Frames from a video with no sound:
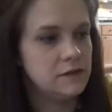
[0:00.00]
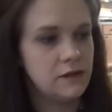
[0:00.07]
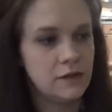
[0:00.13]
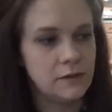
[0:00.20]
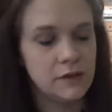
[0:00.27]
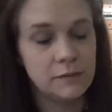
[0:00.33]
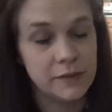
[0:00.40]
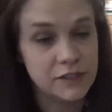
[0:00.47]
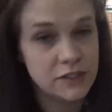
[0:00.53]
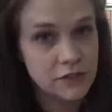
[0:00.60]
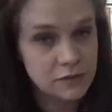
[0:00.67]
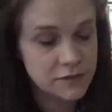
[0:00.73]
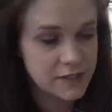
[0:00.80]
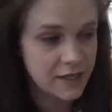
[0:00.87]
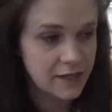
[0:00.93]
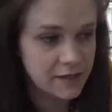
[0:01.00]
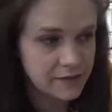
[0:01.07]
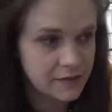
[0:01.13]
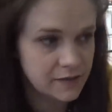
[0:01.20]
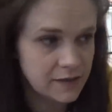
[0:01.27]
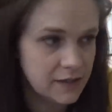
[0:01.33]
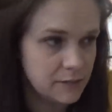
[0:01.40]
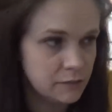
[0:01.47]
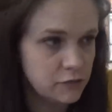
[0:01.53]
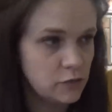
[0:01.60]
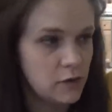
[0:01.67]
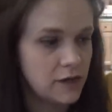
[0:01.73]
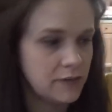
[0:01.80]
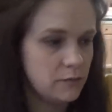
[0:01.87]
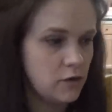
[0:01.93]
you know, it'll be Tuesday again
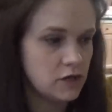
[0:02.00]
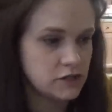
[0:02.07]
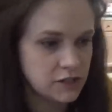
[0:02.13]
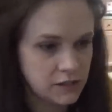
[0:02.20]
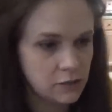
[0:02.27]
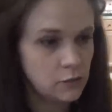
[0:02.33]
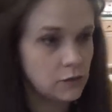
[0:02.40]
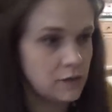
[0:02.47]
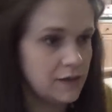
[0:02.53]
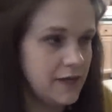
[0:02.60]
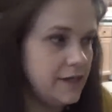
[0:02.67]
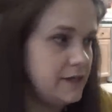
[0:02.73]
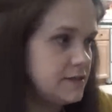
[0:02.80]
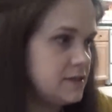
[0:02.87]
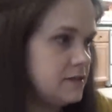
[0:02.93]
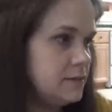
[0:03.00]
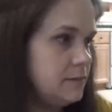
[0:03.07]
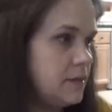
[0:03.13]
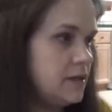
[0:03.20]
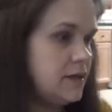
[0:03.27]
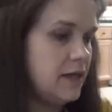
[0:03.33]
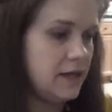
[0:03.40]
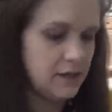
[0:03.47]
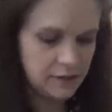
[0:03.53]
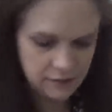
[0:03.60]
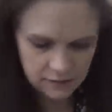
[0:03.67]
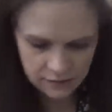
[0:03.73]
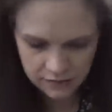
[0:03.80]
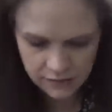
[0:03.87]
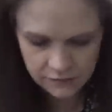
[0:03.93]
before I can wash any or late Monday
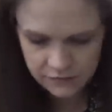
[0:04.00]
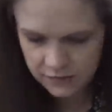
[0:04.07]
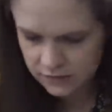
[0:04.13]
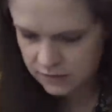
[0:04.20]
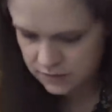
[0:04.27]
evening.